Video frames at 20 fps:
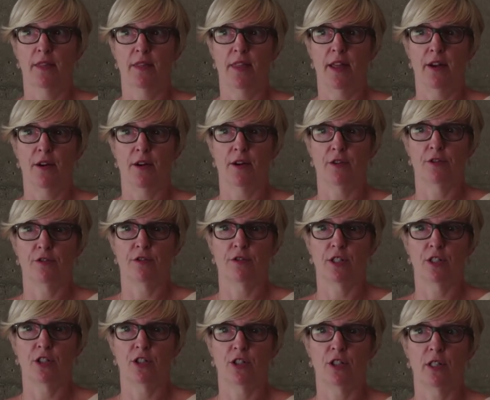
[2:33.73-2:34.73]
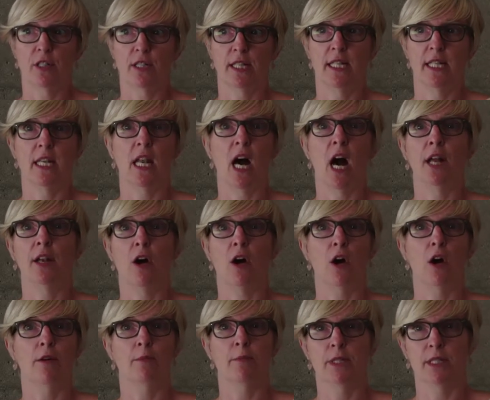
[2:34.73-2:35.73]
that are traditionally
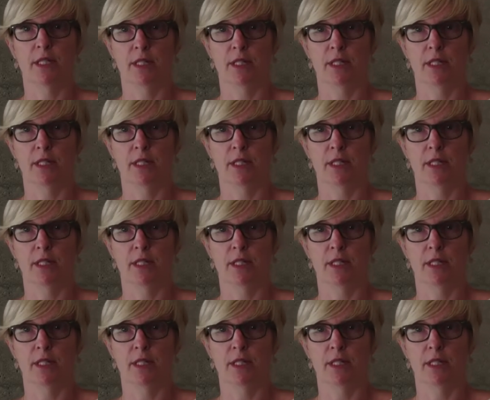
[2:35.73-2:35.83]
non-art